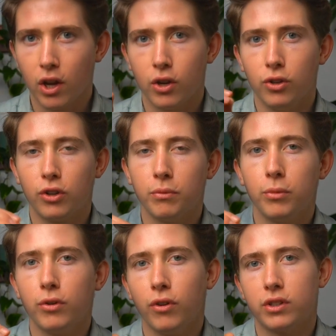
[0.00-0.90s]
you can
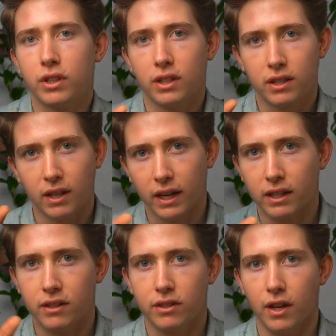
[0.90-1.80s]
move on to the second
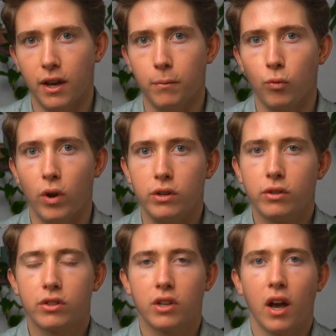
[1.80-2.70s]
step where you
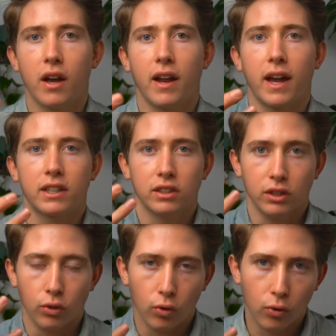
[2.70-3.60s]
start actually
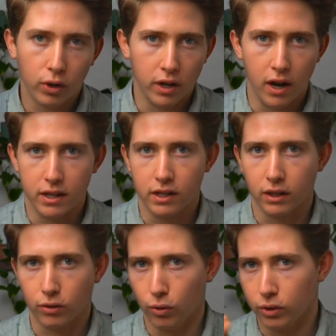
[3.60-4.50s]
organizing
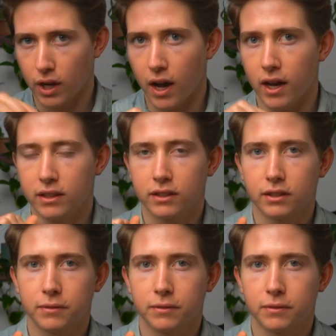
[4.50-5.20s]
your tasks.